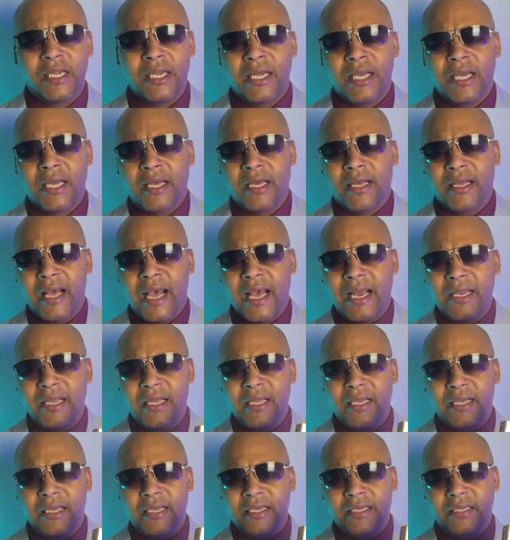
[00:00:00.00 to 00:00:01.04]
And that
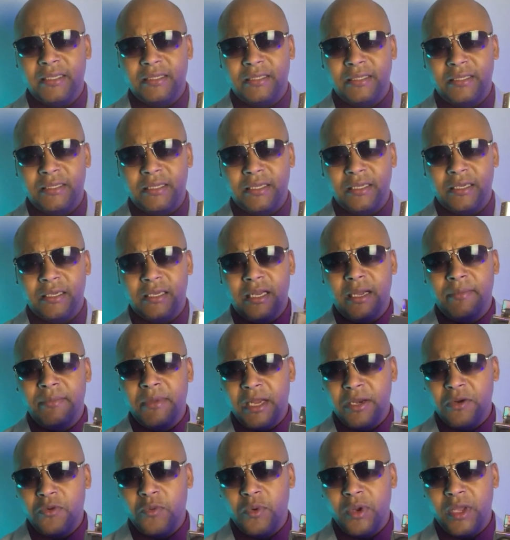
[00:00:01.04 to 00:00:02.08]
is Club
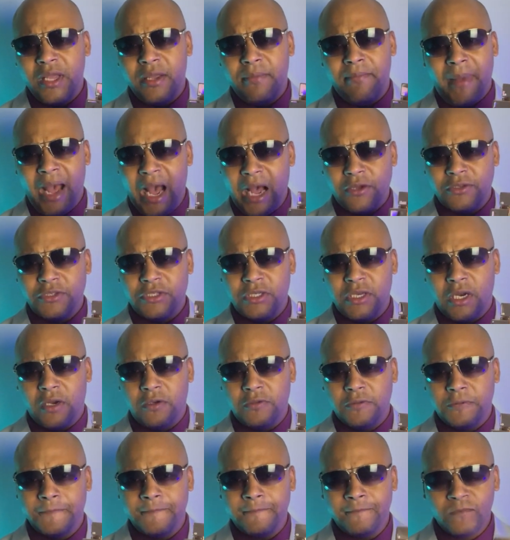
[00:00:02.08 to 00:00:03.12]
Ennui Milestone.
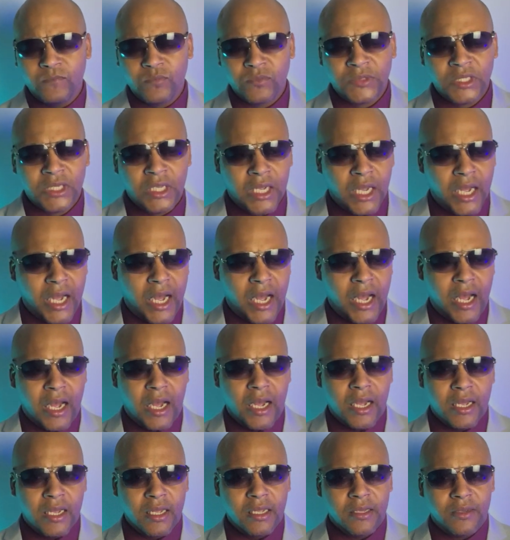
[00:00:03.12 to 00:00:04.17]

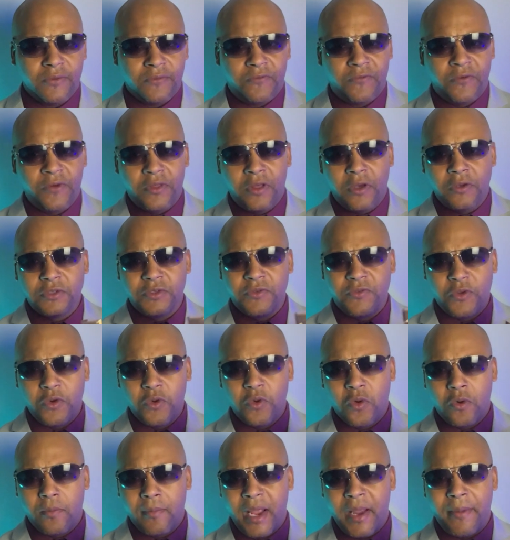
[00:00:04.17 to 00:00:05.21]
For those of you
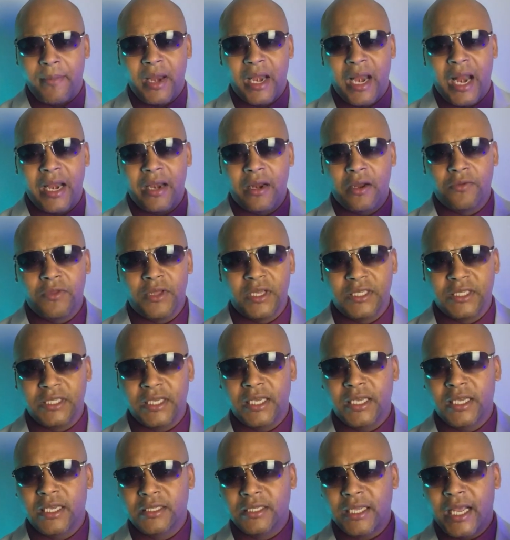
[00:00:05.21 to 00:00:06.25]
who may or may not know, this
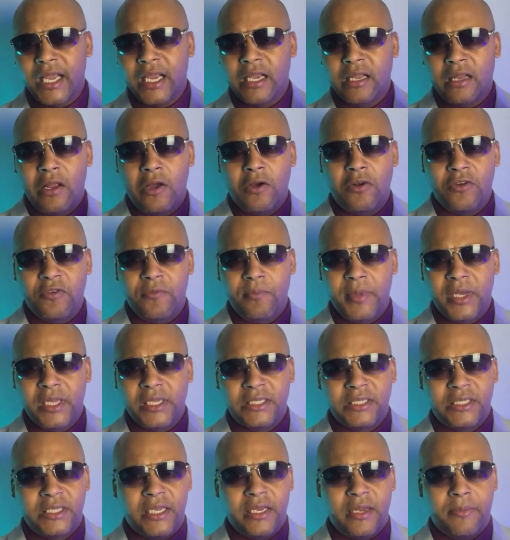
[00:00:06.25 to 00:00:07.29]
is a clone of
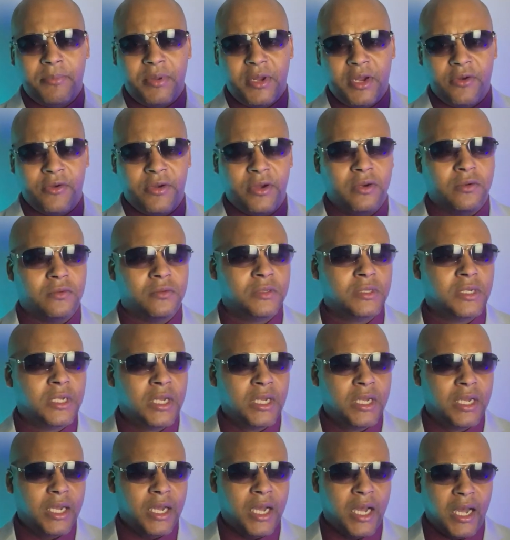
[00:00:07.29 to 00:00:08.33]
Melusine
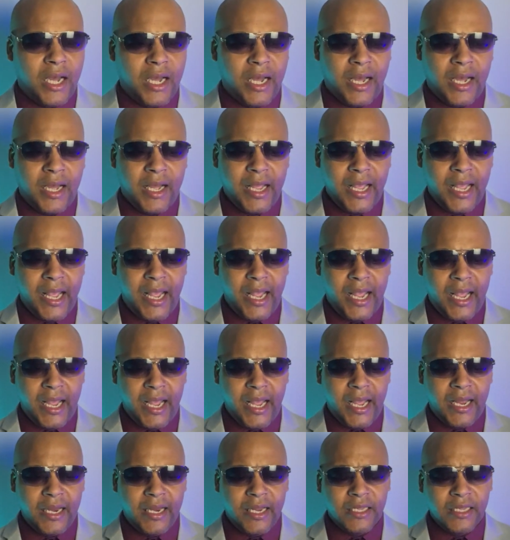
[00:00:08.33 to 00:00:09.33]
Imperial. And it's